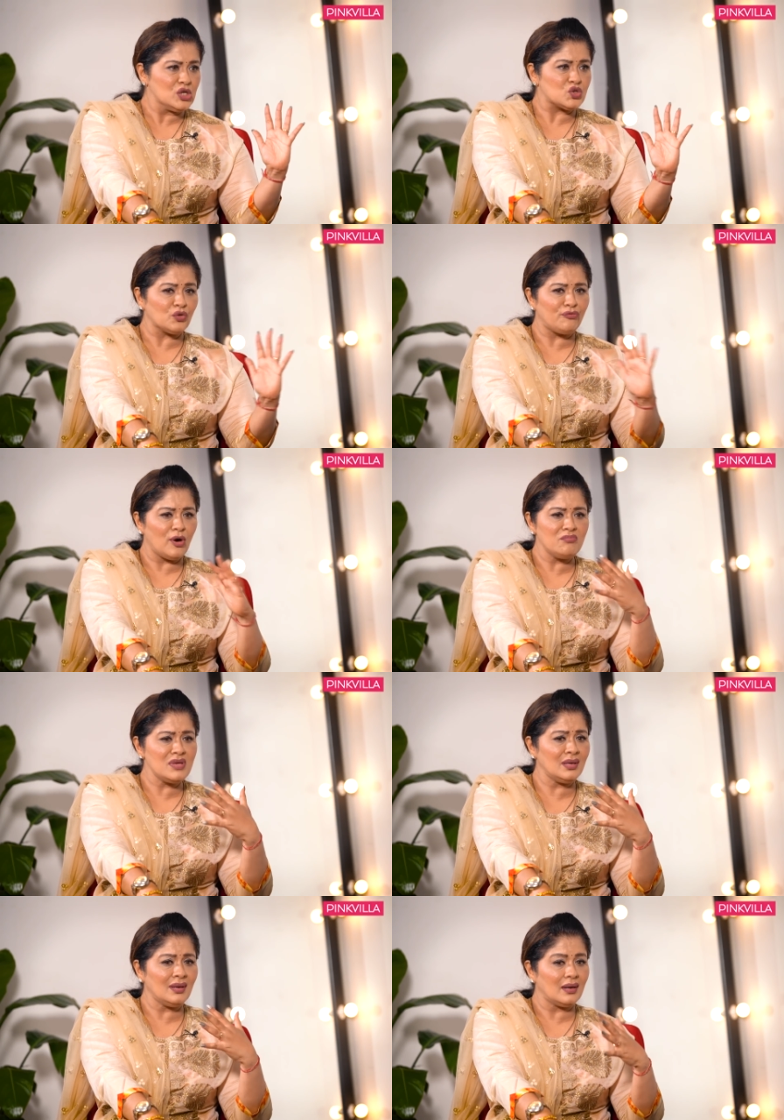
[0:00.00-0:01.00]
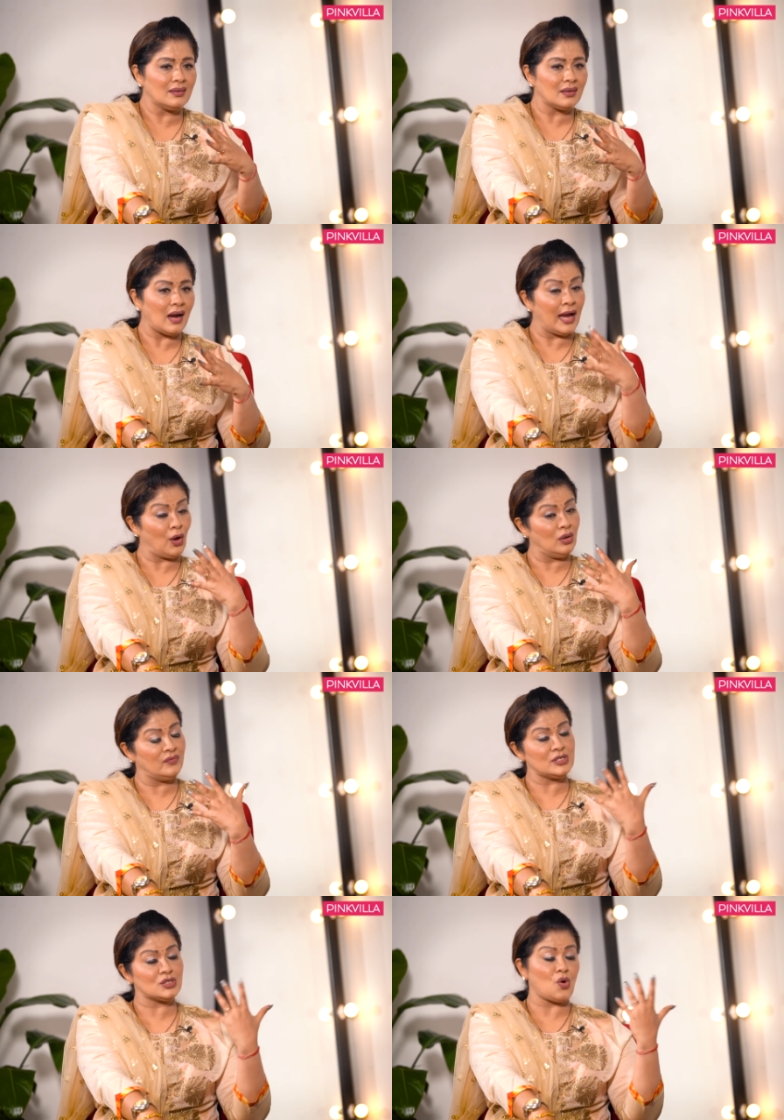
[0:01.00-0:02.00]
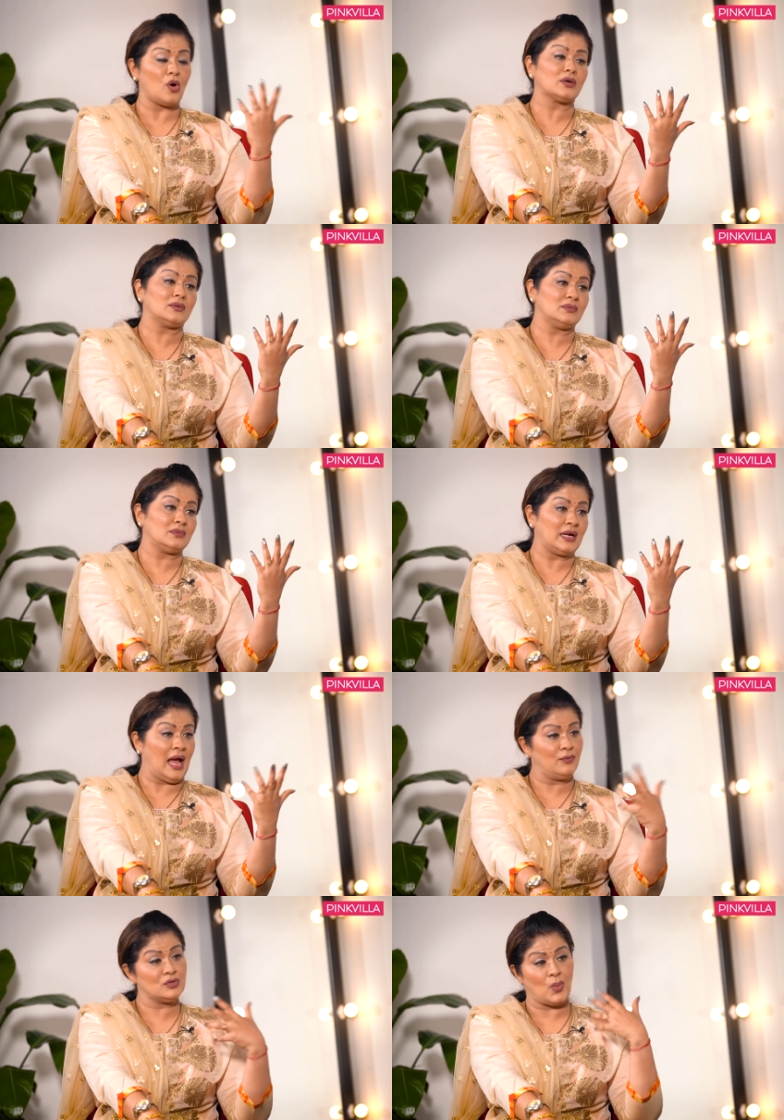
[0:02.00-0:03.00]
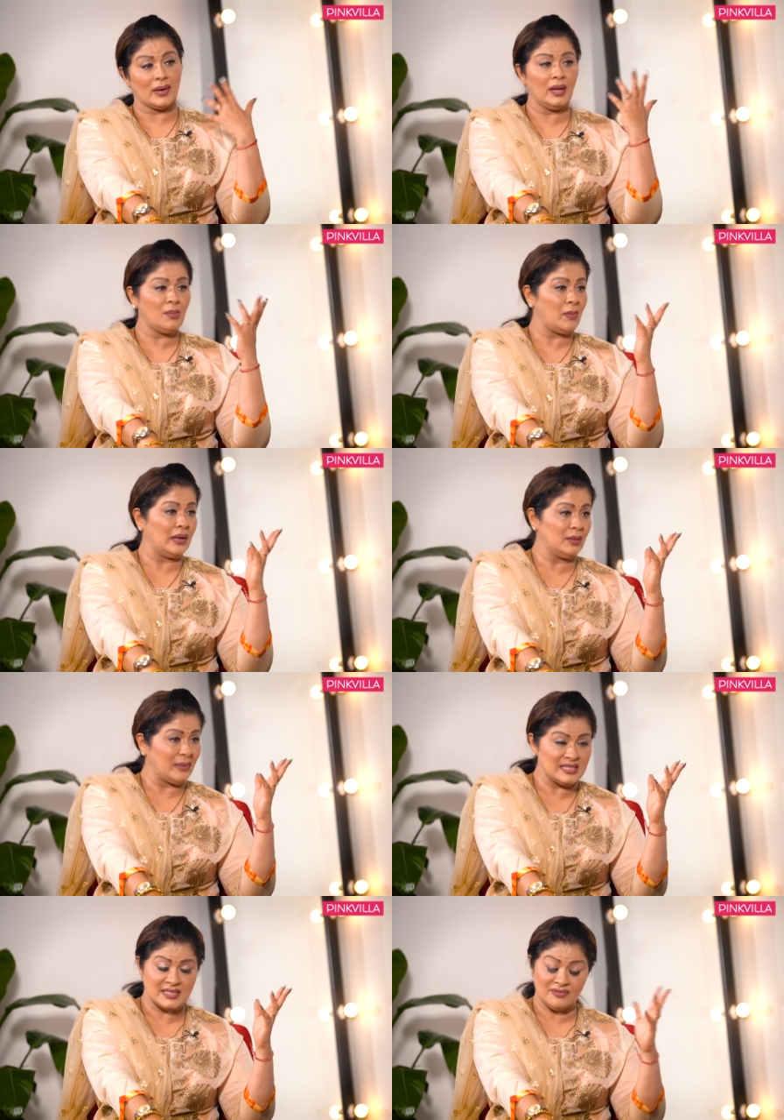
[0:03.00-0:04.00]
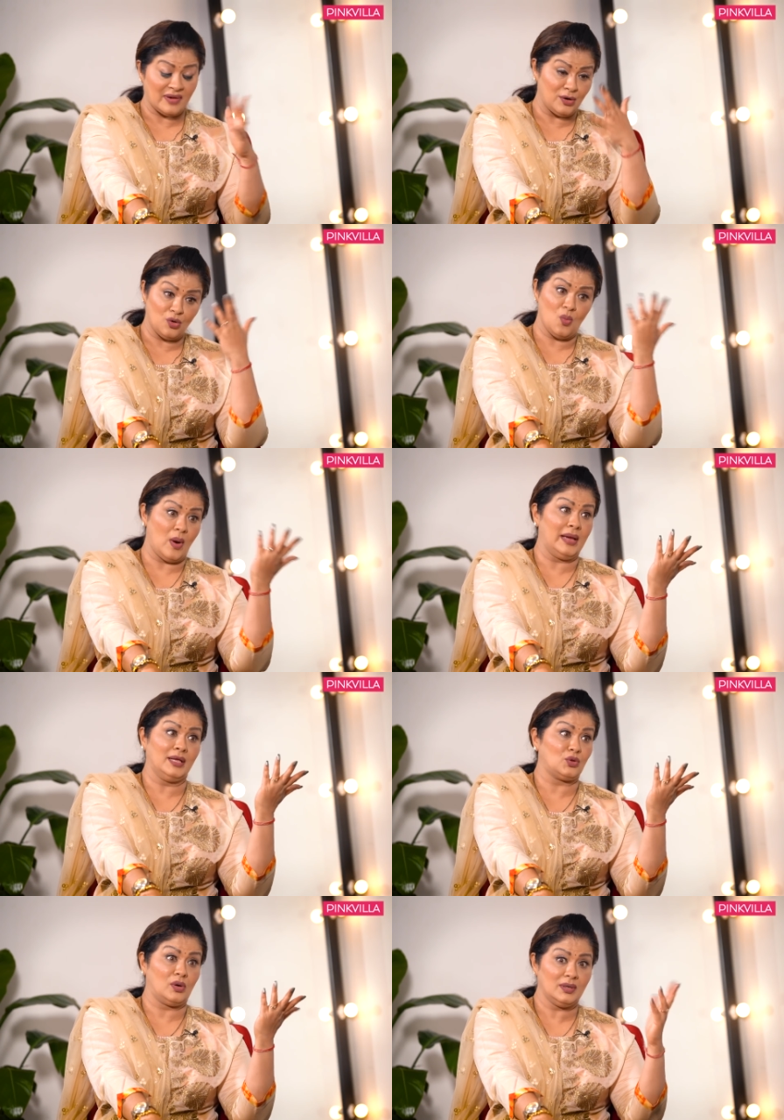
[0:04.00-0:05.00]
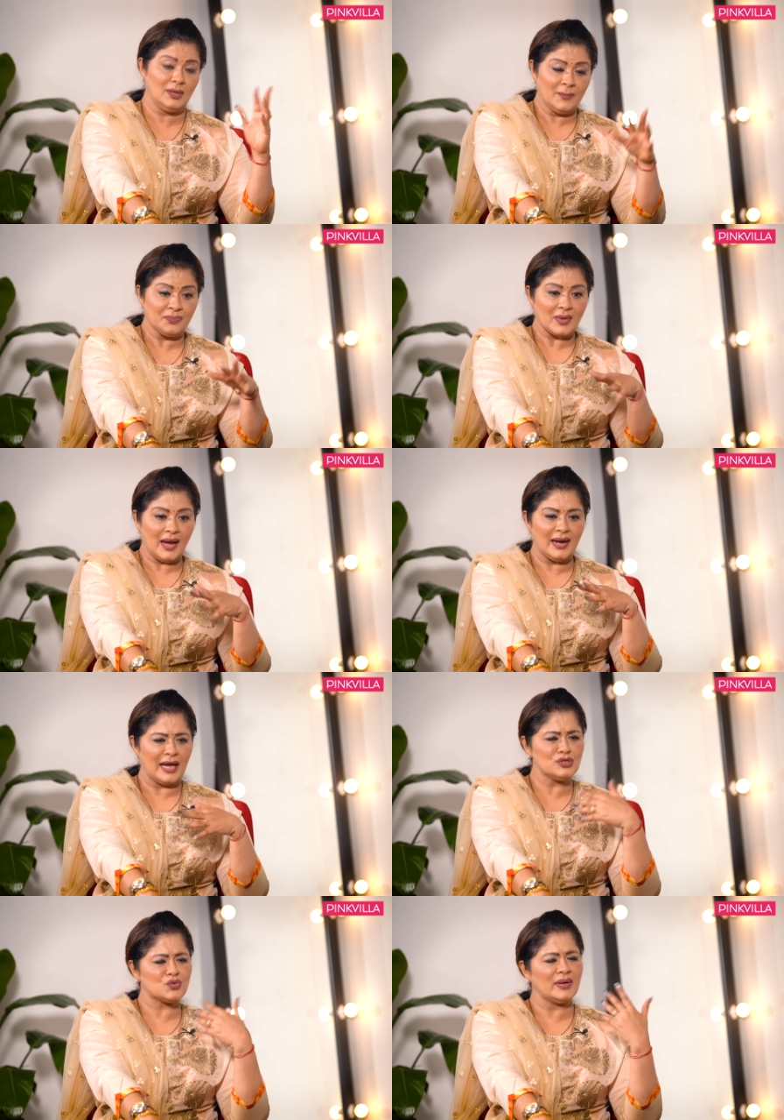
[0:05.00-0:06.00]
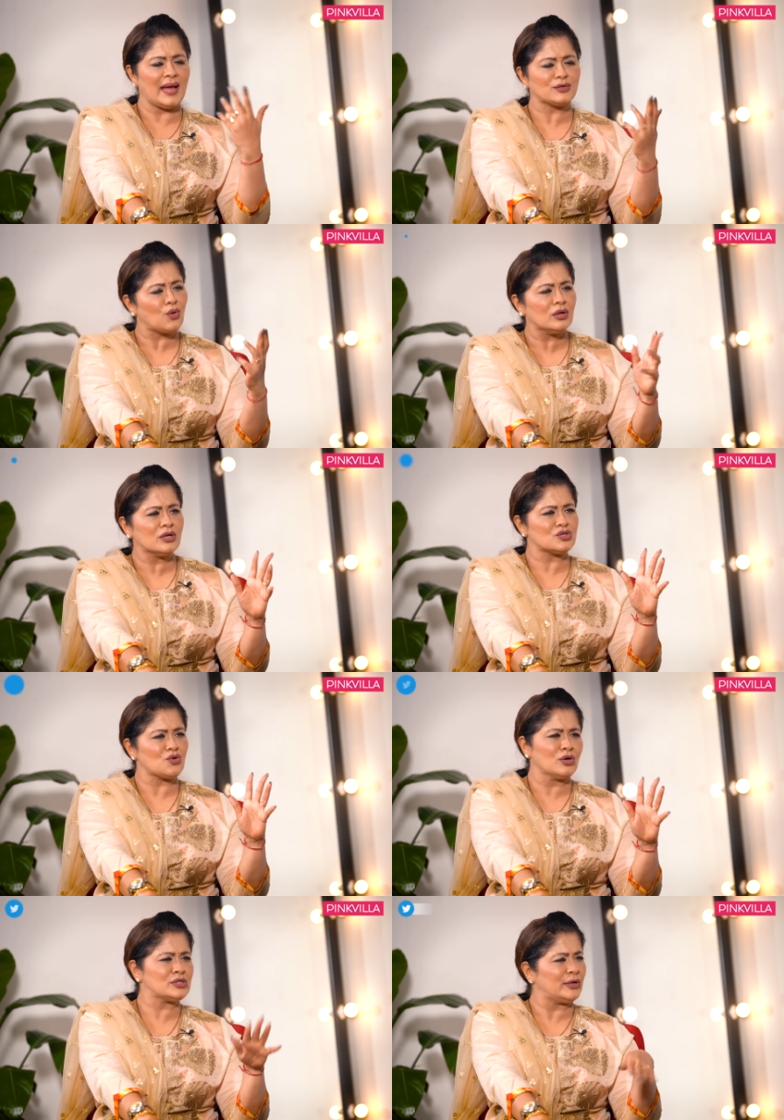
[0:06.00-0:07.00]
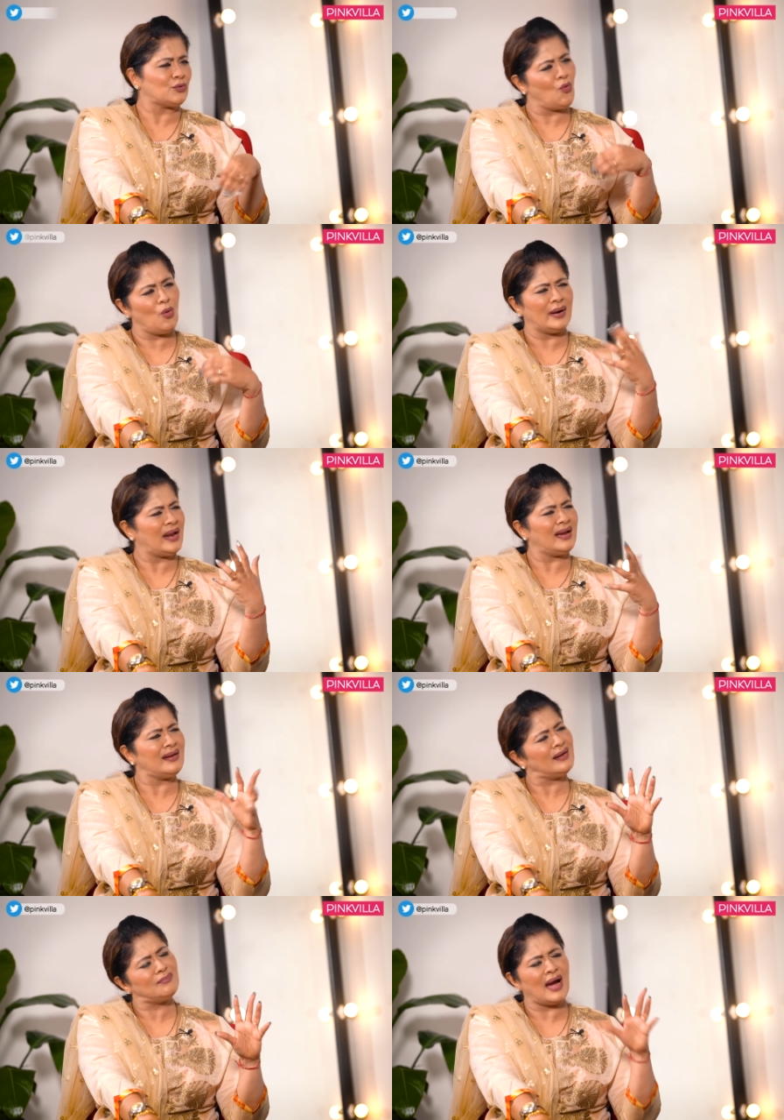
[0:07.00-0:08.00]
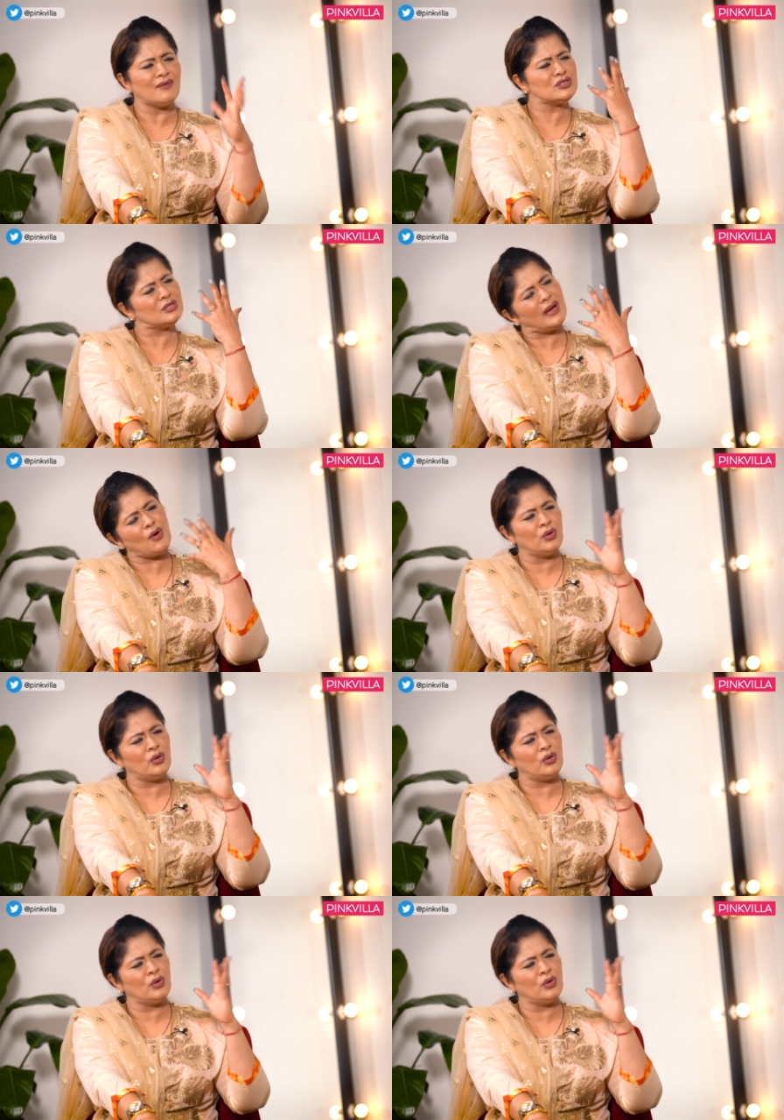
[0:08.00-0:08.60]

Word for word: So for me, I always thought that I was one Hema Malini myself. I don't know why I thought and I used to enact all her songs at home, and I I was in my